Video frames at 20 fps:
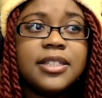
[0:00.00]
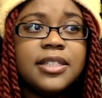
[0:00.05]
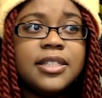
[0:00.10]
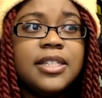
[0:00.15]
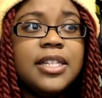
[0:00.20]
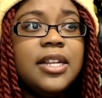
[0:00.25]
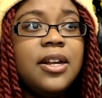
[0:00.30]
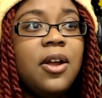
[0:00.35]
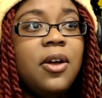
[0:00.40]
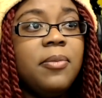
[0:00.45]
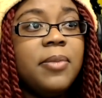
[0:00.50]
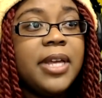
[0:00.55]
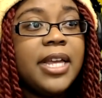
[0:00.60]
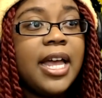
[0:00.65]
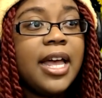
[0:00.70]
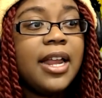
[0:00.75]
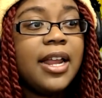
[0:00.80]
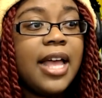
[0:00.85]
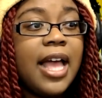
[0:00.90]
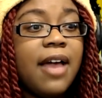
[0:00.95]
Did homie
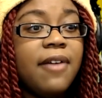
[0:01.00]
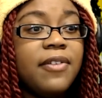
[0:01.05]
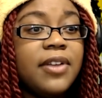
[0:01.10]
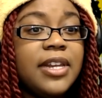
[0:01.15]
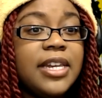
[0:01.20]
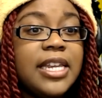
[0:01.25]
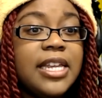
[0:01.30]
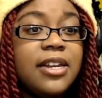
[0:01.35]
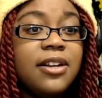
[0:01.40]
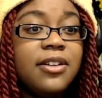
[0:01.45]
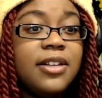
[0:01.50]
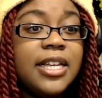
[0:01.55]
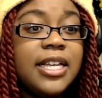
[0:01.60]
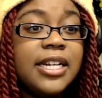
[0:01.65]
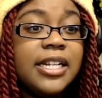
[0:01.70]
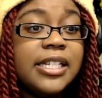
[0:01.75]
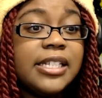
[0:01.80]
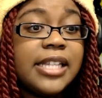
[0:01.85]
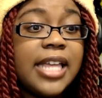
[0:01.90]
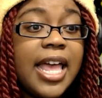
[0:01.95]
got have a needle
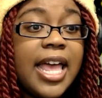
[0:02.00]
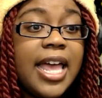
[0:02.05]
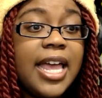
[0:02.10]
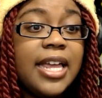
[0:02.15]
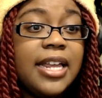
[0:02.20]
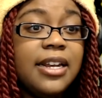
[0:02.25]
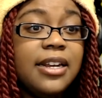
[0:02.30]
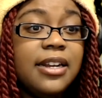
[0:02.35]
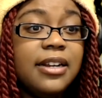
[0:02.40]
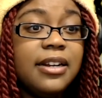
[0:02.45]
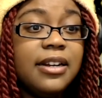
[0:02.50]
in his head?